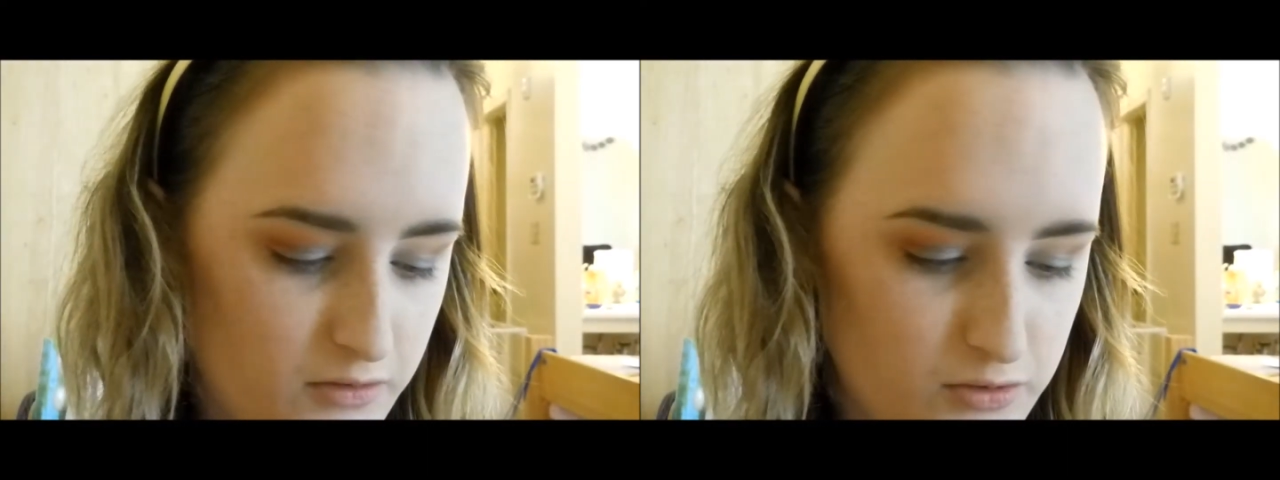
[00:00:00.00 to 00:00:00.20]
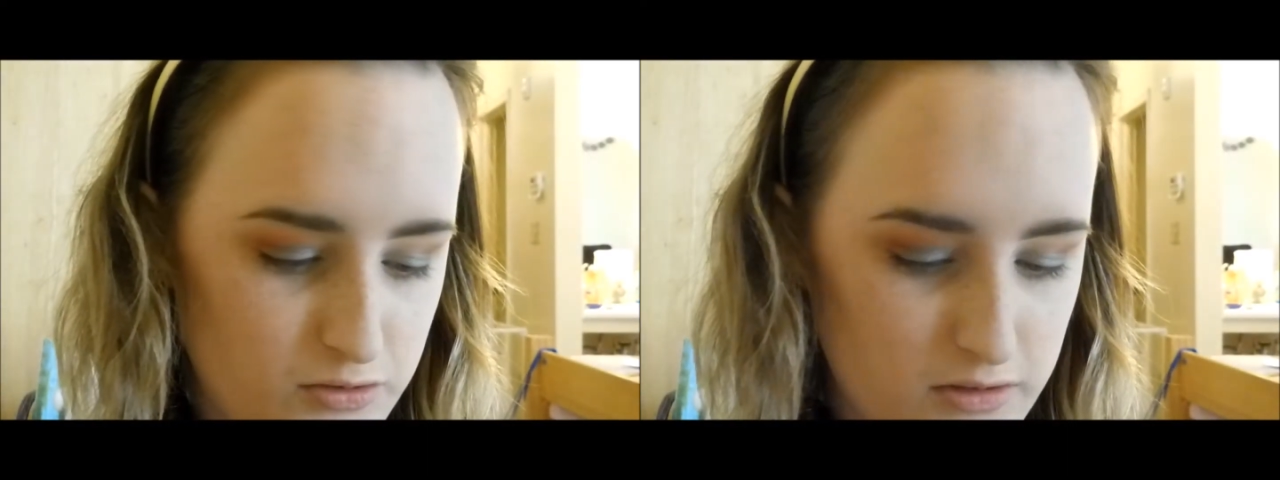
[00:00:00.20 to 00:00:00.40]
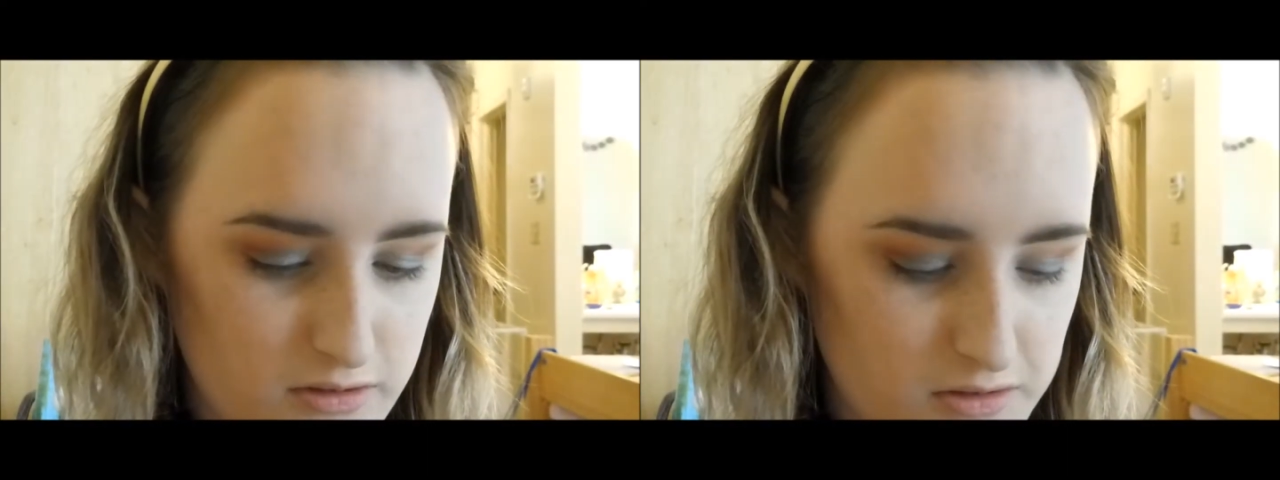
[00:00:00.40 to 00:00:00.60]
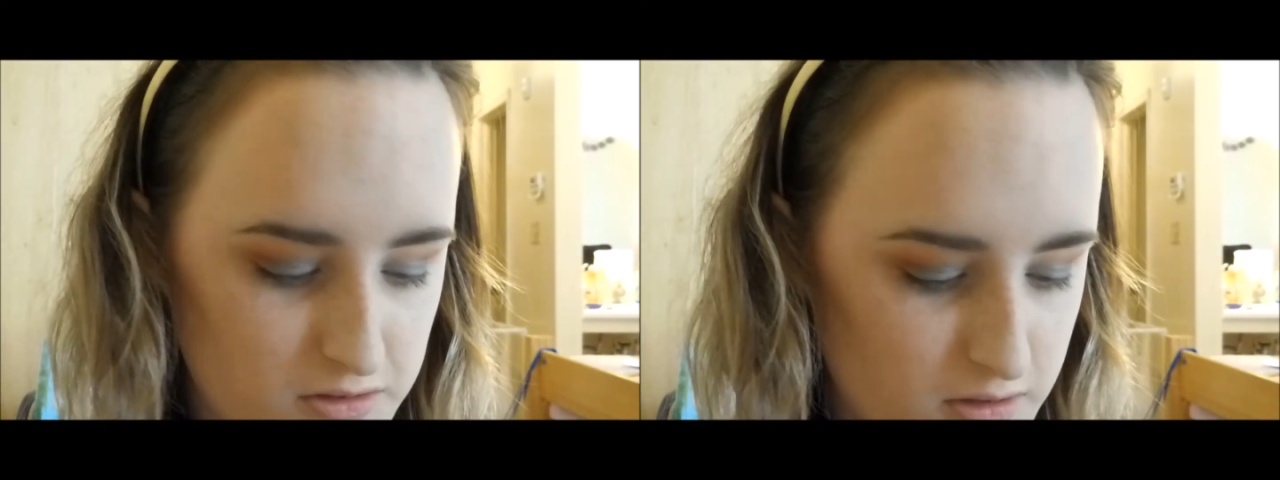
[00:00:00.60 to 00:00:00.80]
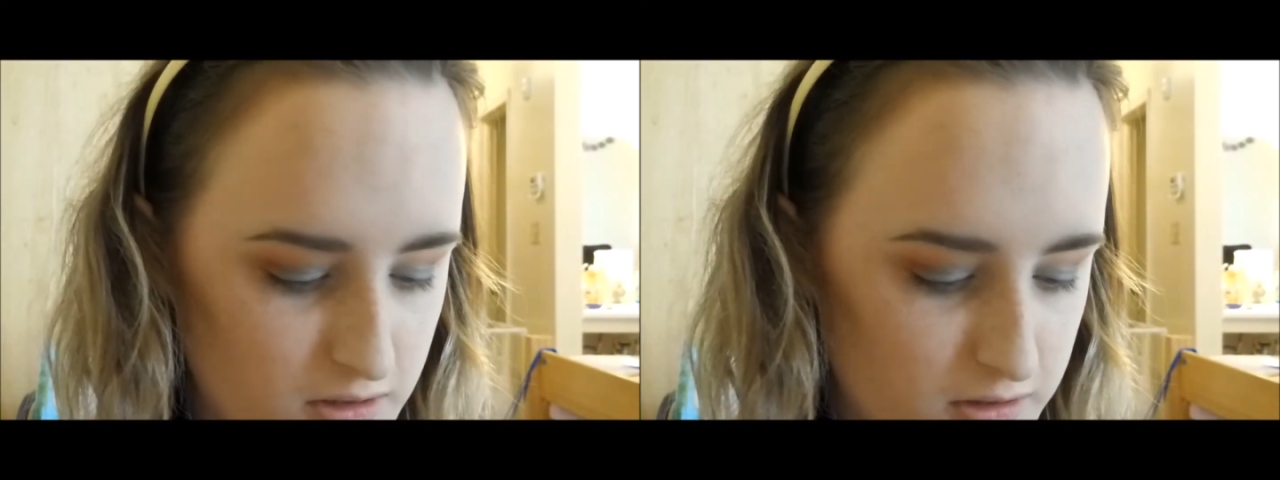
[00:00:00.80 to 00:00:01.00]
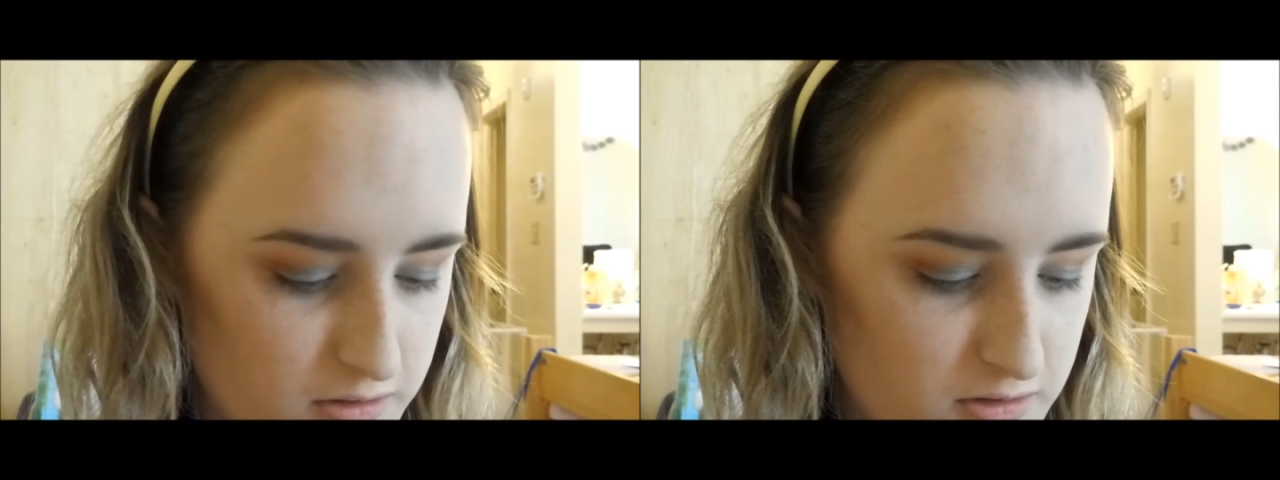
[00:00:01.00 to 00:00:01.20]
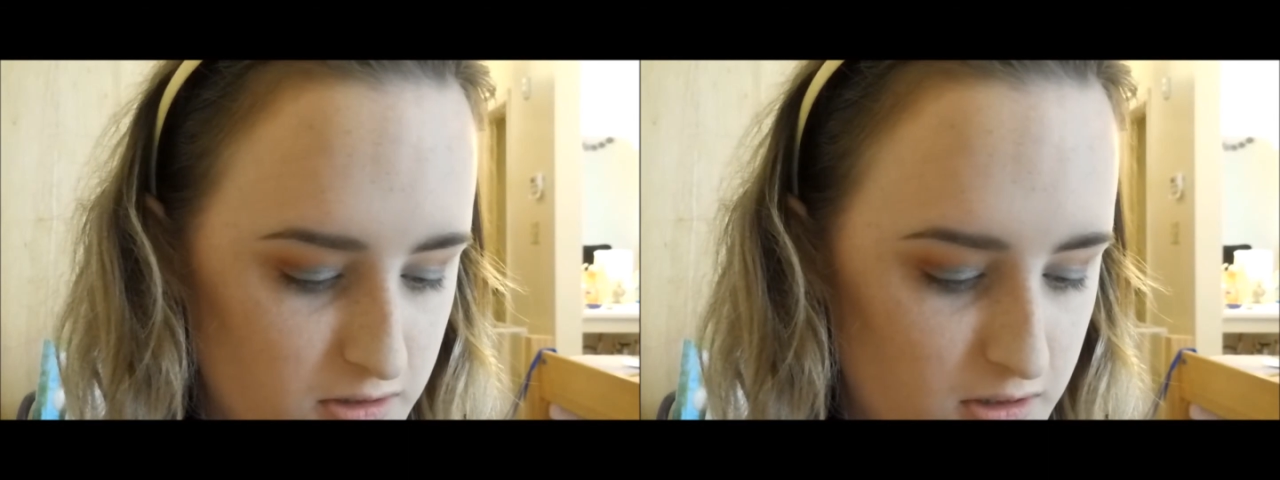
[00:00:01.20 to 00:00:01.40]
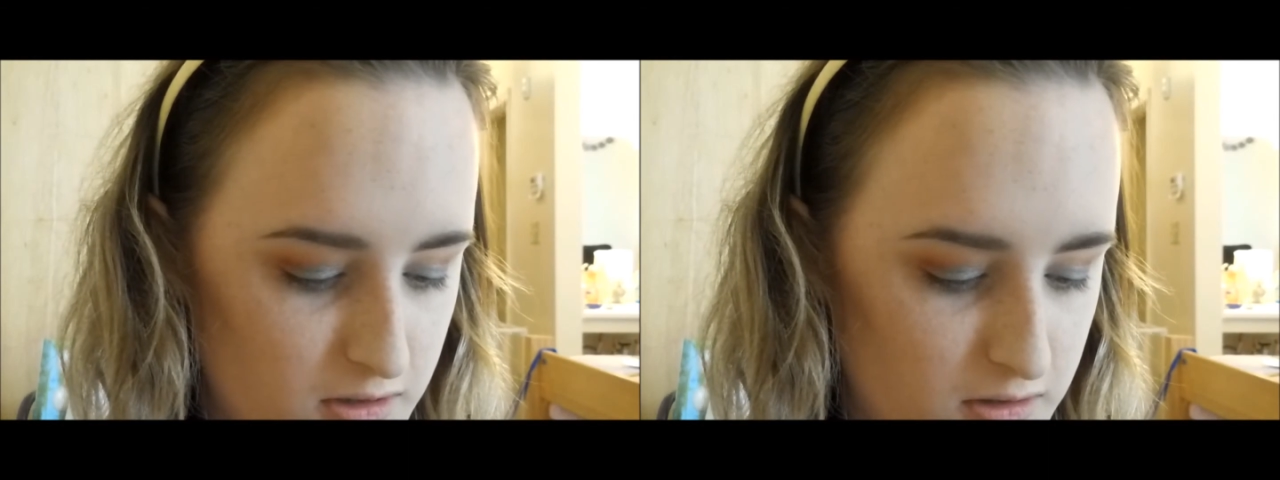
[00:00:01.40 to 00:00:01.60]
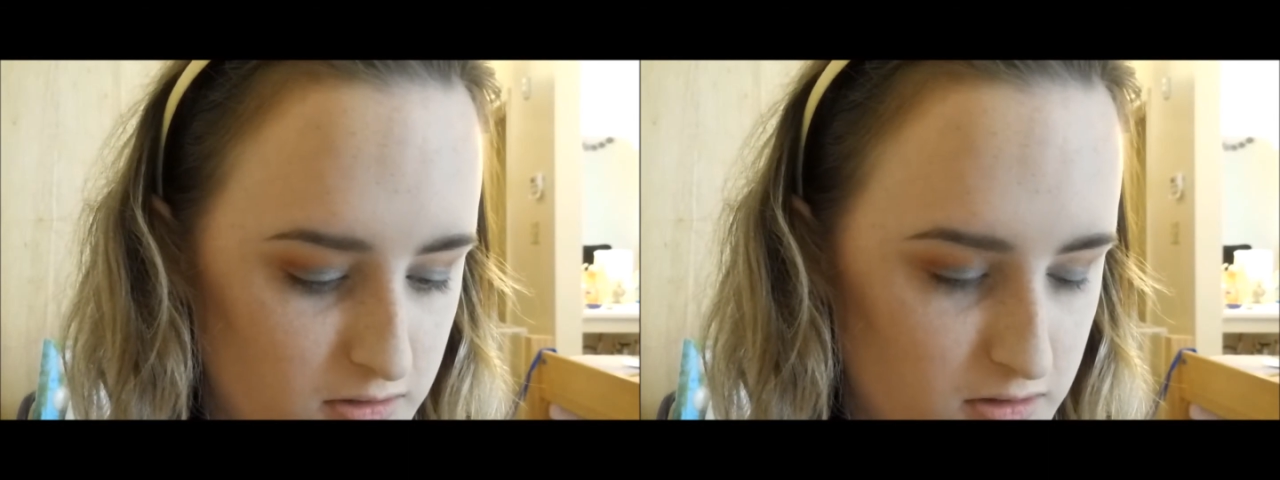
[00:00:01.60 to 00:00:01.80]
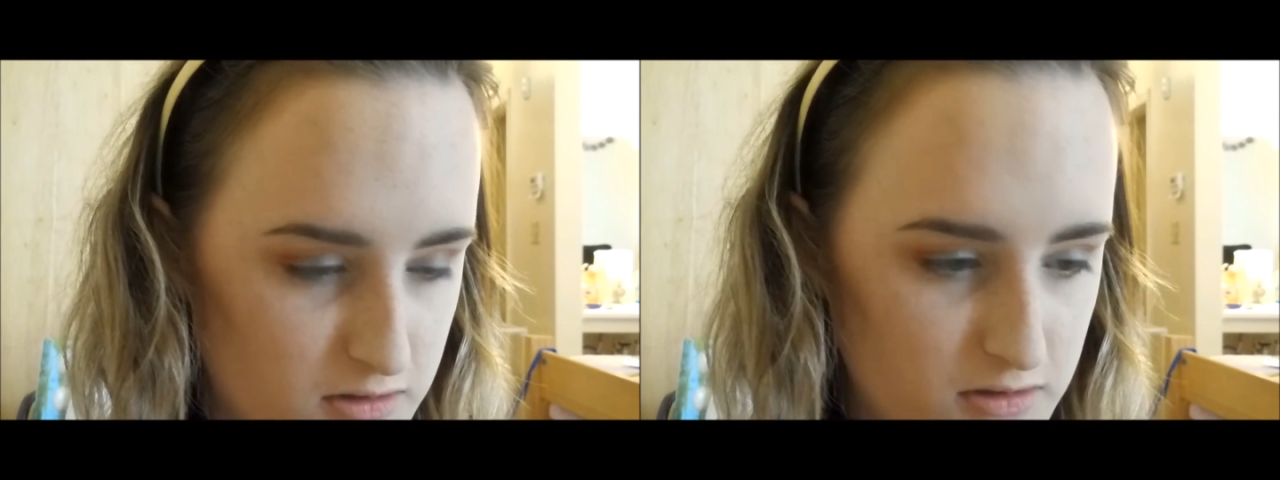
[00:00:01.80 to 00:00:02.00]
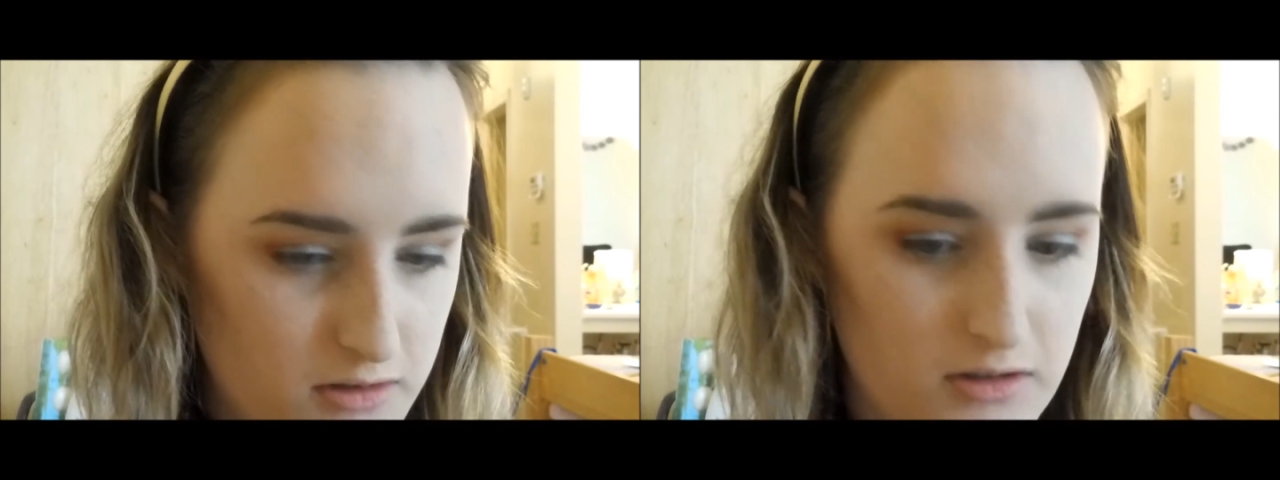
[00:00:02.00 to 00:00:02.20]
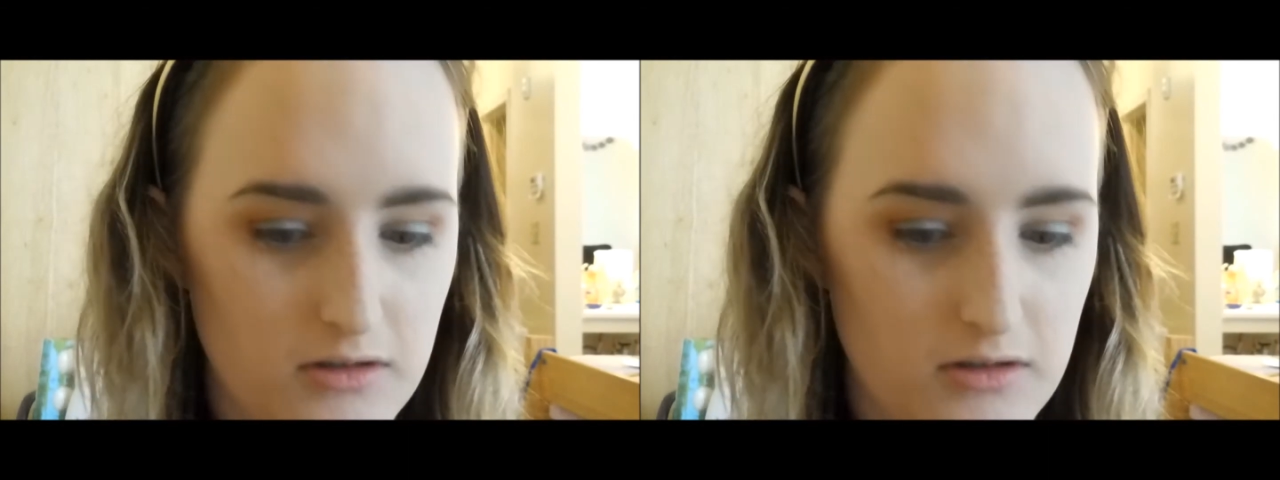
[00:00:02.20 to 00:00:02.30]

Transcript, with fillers: those transition colors just to